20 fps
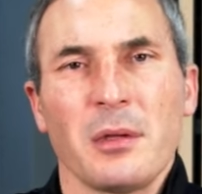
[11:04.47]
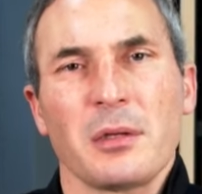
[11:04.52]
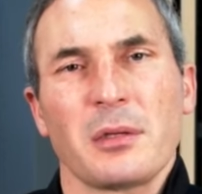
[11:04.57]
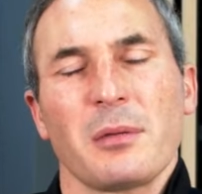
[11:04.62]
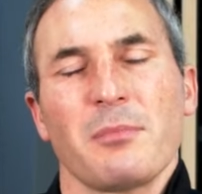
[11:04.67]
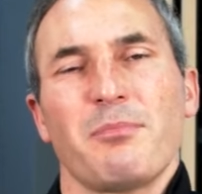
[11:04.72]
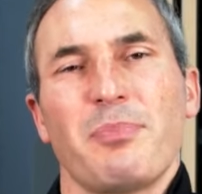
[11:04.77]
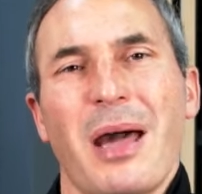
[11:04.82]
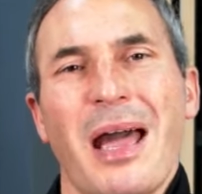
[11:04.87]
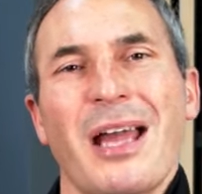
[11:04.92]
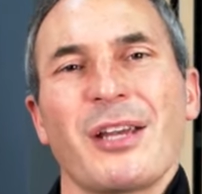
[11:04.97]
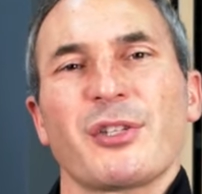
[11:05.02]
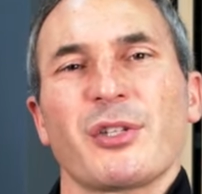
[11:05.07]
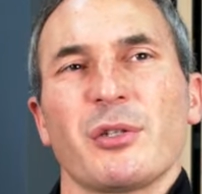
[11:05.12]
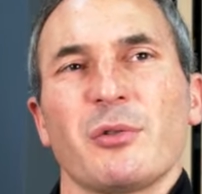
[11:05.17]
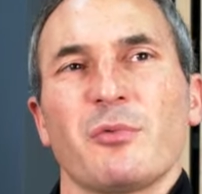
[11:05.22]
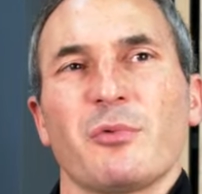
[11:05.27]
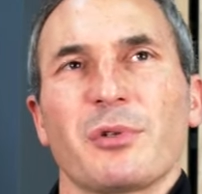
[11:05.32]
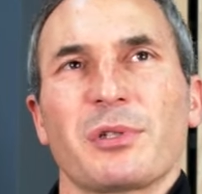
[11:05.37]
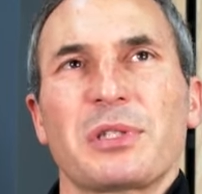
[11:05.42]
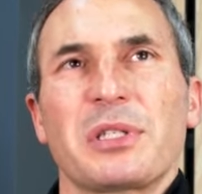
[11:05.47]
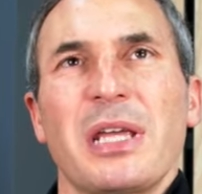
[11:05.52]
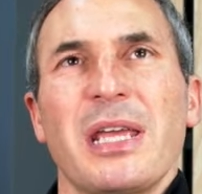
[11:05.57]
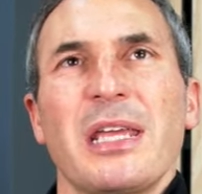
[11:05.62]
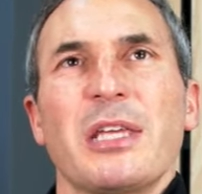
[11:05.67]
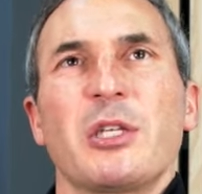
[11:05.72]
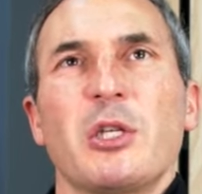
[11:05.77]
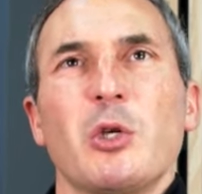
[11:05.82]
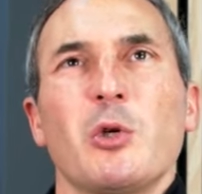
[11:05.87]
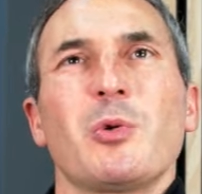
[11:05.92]
Compassion will
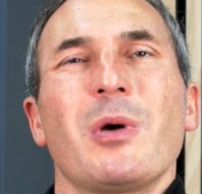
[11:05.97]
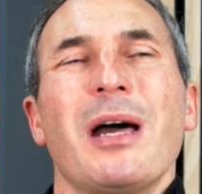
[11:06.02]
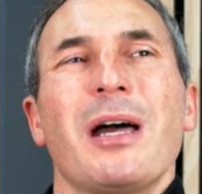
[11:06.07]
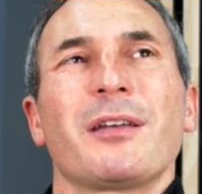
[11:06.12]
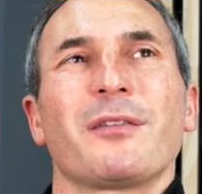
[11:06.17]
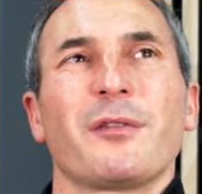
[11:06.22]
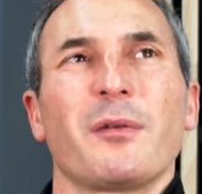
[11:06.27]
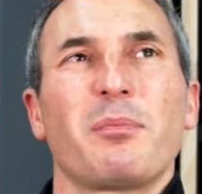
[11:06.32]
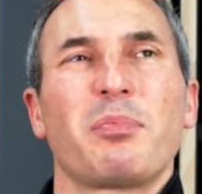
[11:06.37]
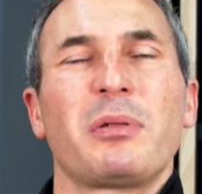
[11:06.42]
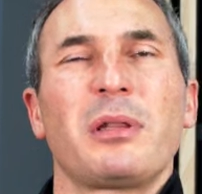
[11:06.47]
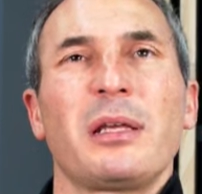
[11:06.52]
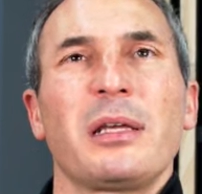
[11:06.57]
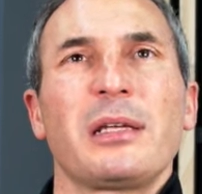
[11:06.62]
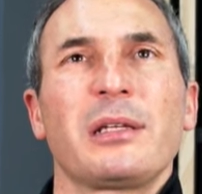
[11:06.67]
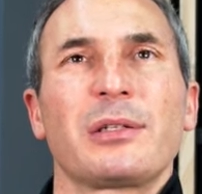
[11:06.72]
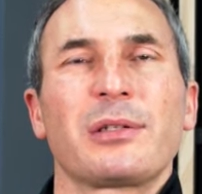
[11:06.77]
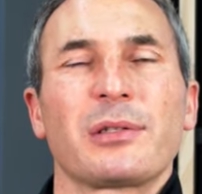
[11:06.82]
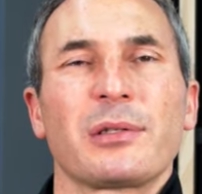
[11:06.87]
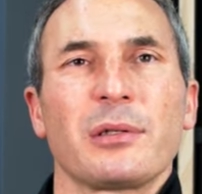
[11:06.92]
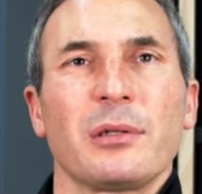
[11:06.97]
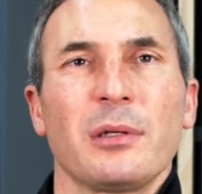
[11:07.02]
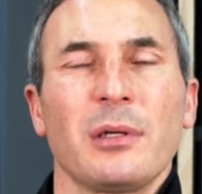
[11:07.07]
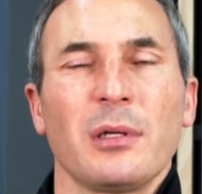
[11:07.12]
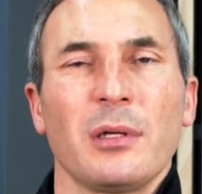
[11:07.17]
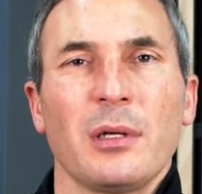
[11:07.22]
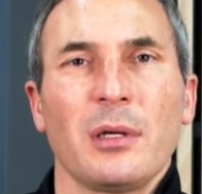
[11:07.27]
take you out of a place